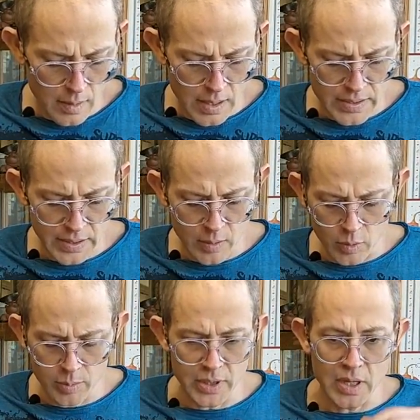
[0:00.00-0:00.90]
I think it
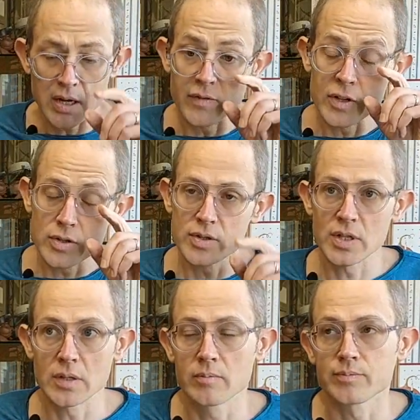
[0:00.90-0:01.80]
would be kind of
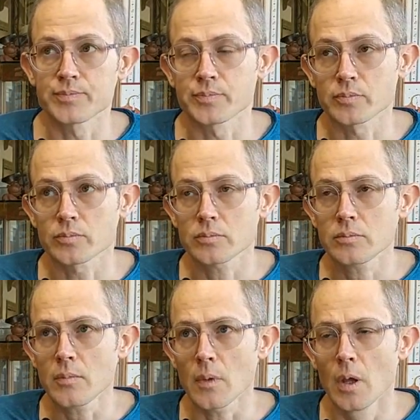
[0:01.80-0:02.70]
interesting
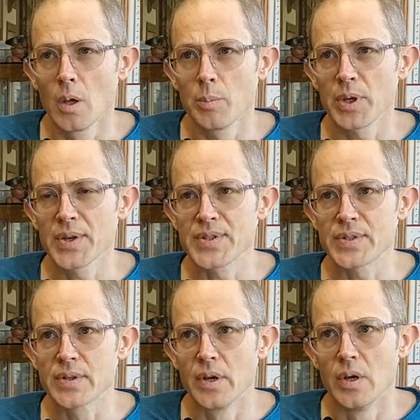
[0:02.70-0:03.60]

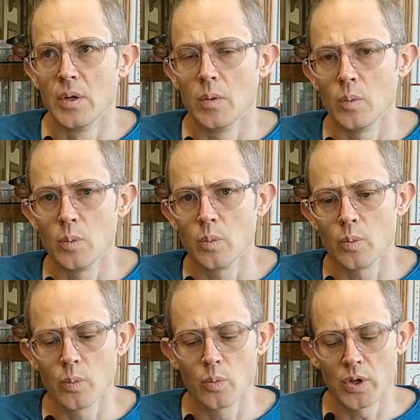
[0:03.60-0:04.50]
because
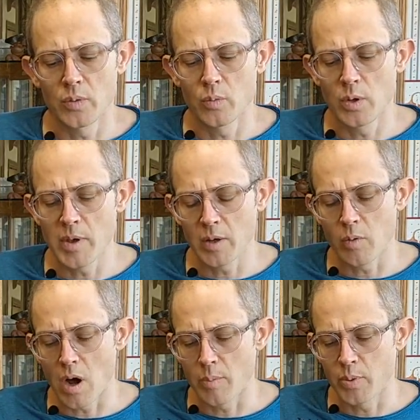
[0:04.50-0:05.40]
when we make
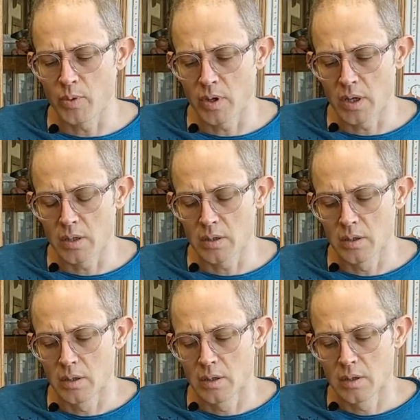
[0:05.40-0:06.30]
raw Pu-erh,
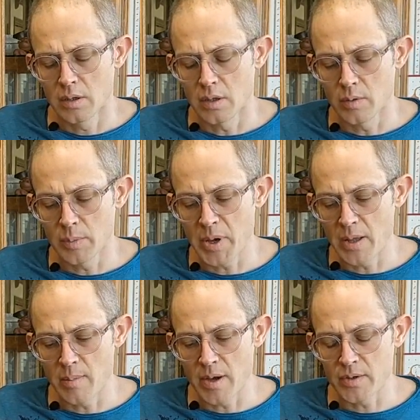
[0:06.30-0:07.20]
we can buy
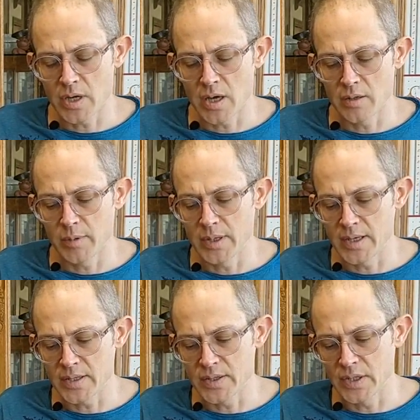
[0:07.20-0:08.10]
the Mao Cha, then we
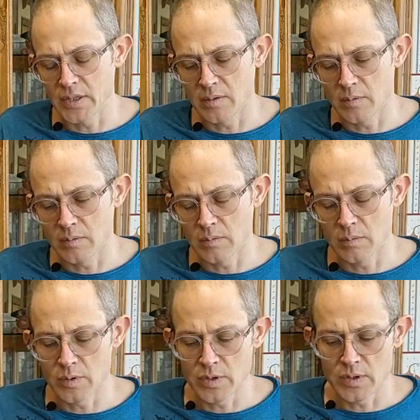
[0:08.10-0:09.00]
let it sit,
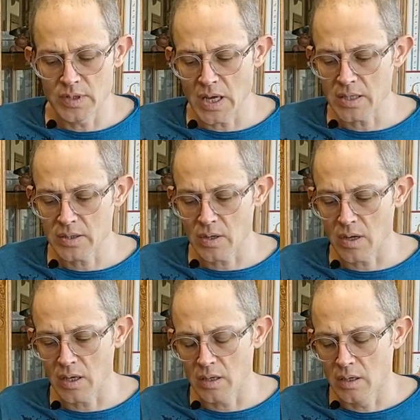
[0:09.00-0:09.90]
we do the tests
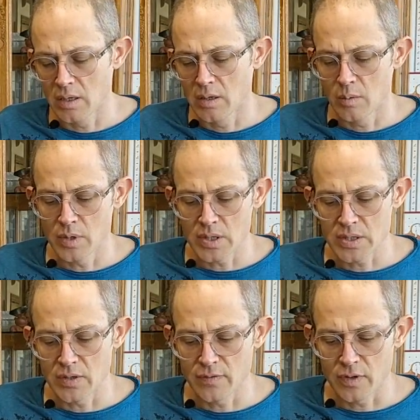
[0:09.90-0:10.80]
on it, let it
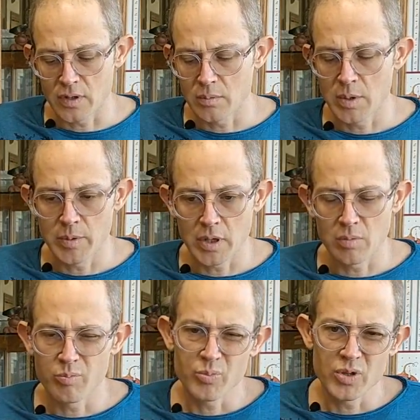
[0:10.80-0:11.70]
sit for maybe
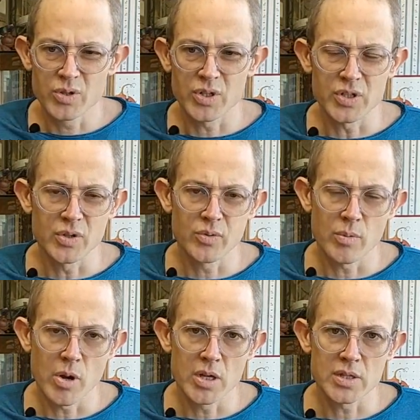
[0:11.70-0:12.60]
usually 2-3
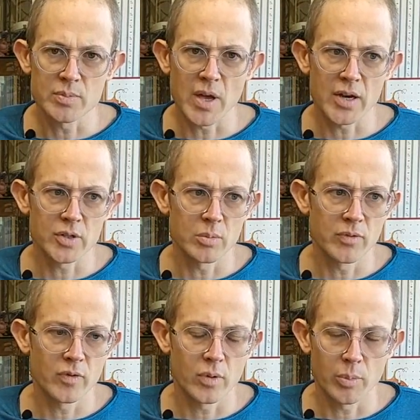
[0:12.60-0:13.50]
months actually
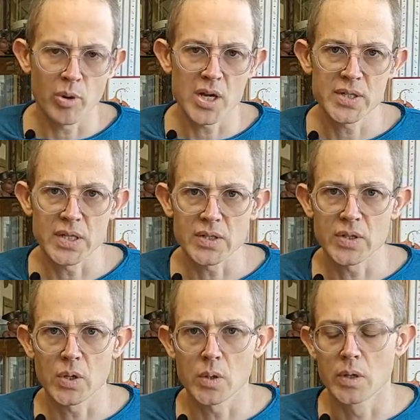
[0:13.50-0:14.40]
before we press it.
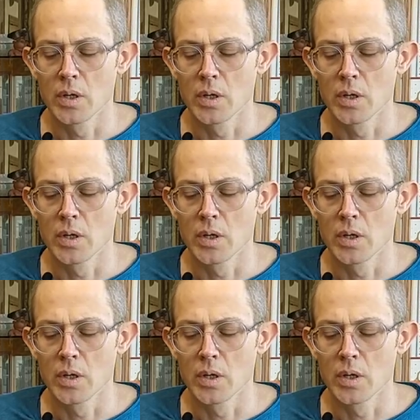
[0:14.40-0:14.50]
So